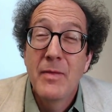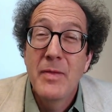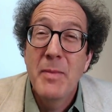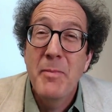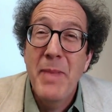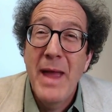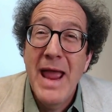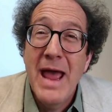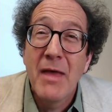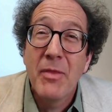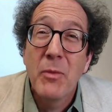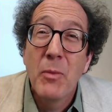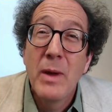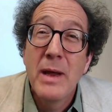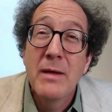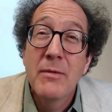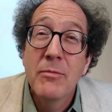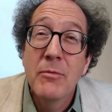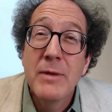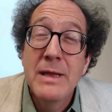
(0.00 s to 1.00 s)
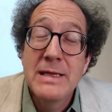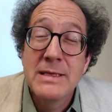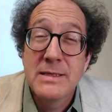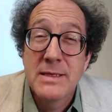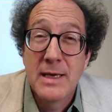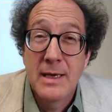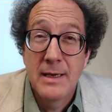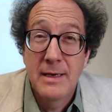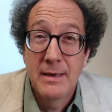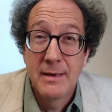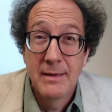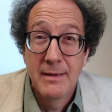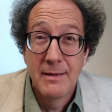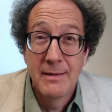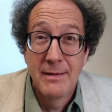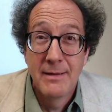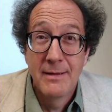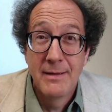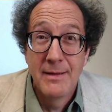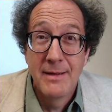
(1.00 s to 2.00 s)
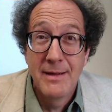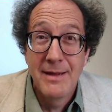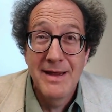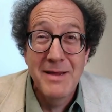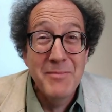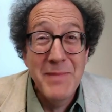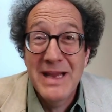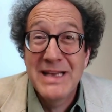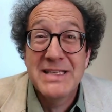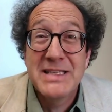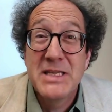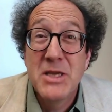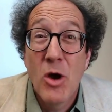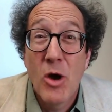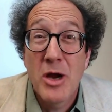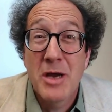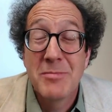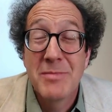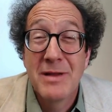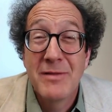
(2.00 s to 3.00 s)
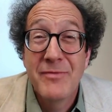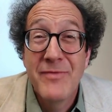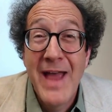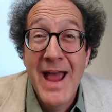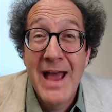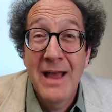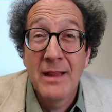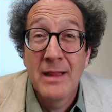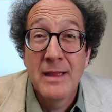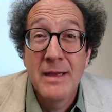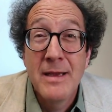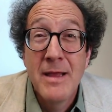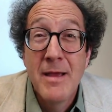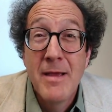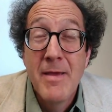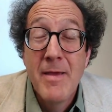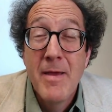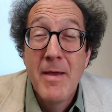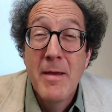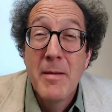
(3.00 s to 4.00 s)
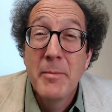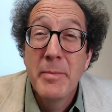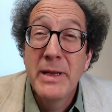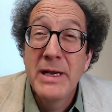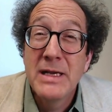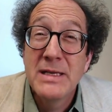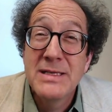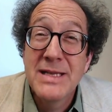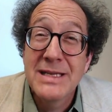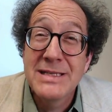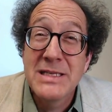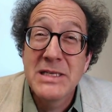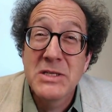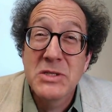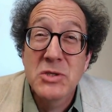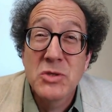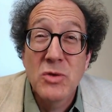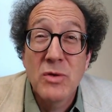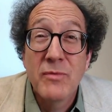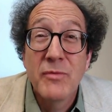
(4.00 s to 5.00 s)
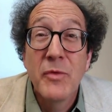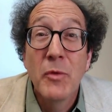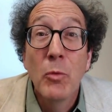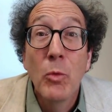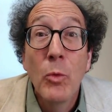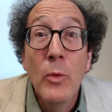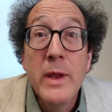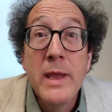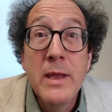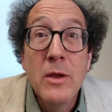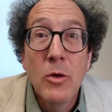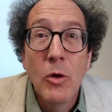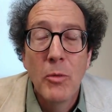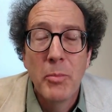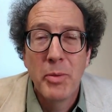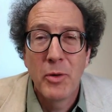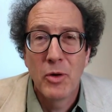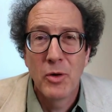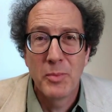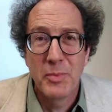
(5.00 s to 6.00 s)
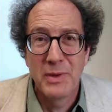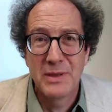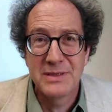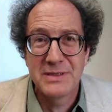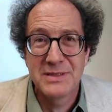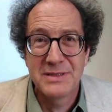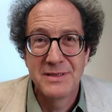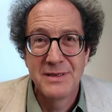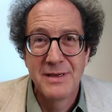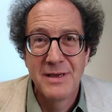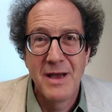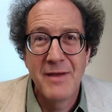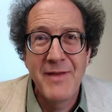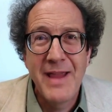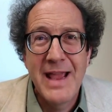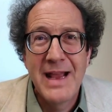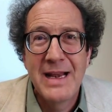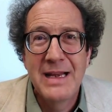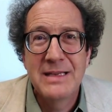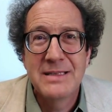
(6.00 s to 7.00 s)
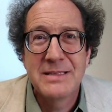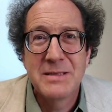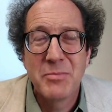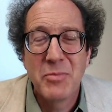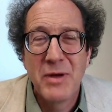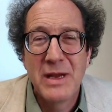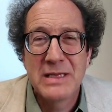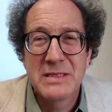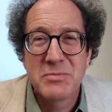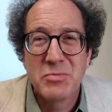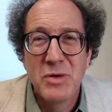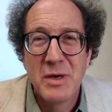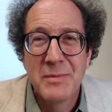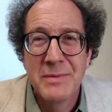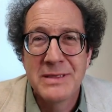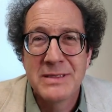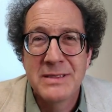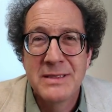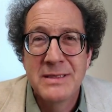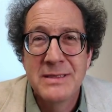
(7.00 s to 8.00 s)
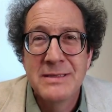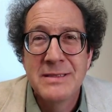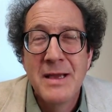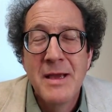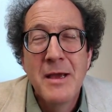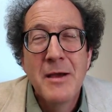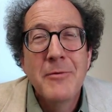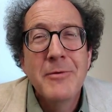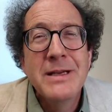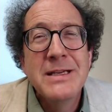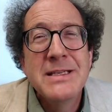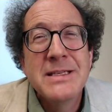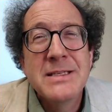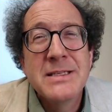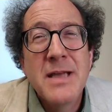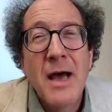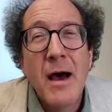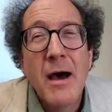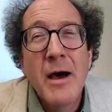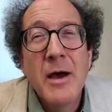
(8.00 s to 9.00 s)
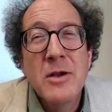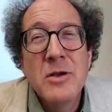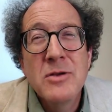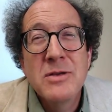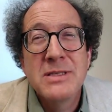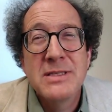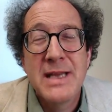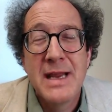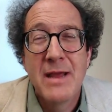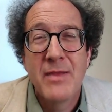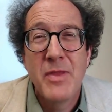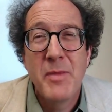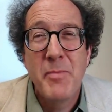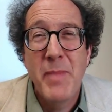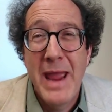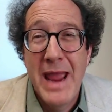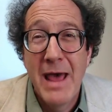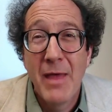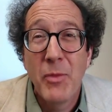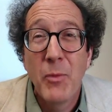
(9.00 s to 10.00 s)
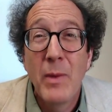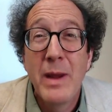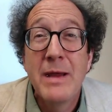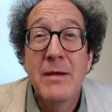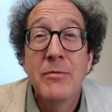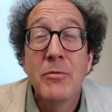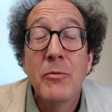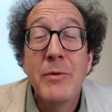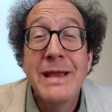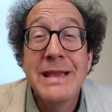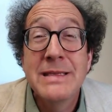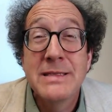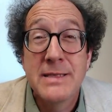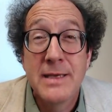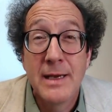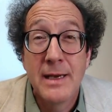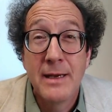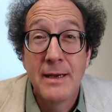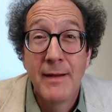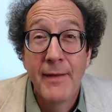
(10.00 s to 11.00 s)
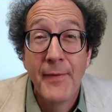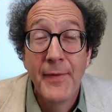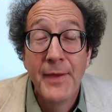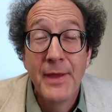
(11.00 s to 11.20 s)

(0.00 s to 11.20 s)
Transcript: the pathway of reasoning. It makes the argument valid, but it doesn't serve the real purpose of adding suppressed premises, which is to understand the pathway of reasoning.